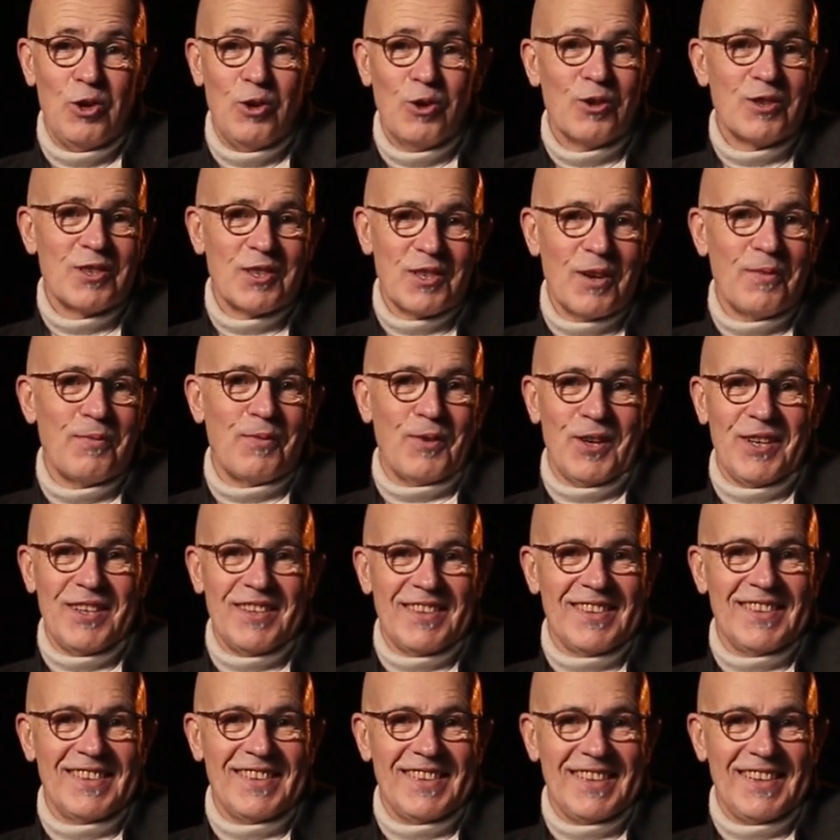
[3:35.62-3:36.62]
Your
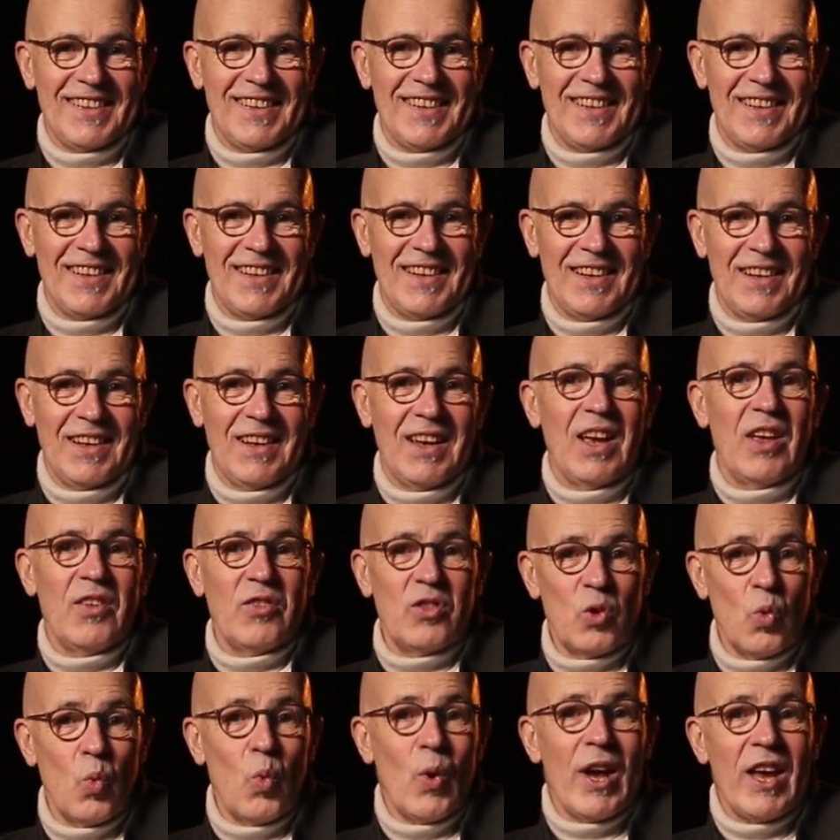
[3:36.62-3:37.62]
suffering,
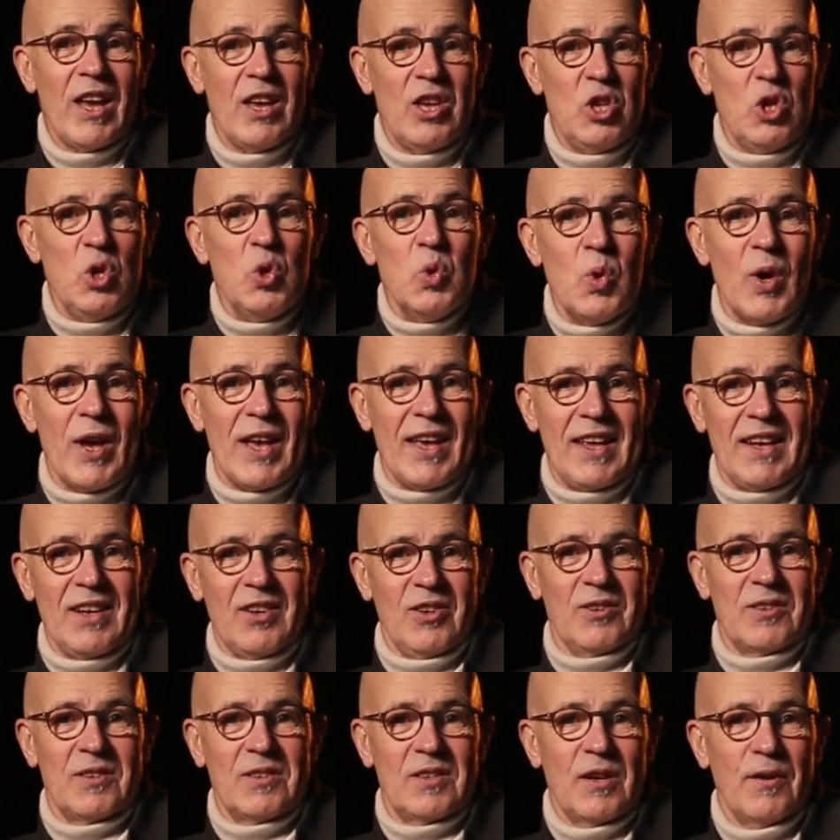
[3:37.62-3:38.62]
the way you
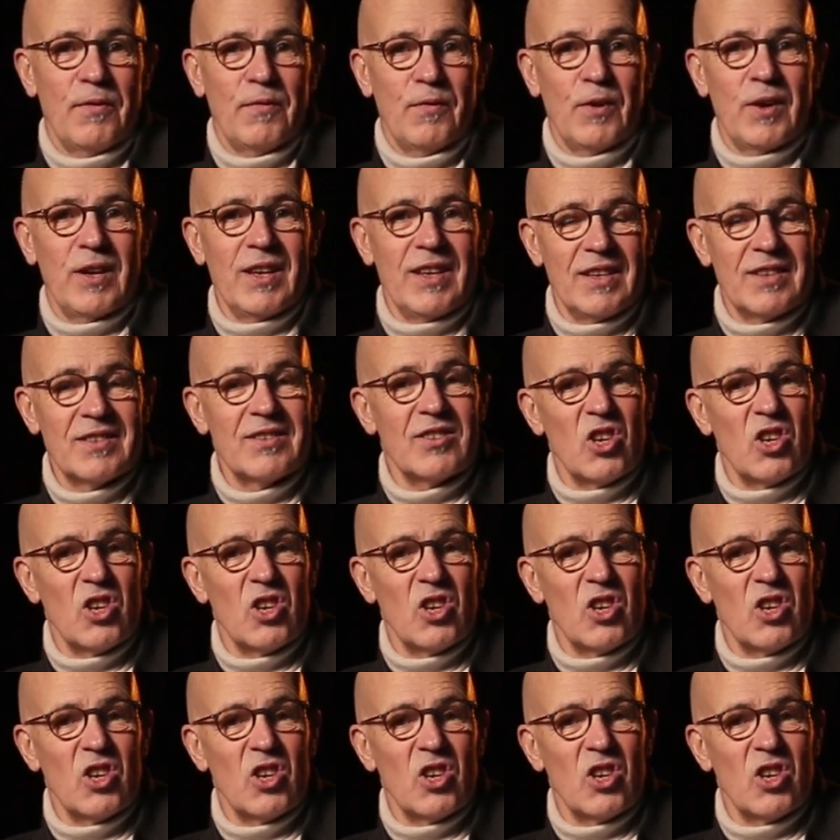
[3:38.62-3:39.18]
handle suffering,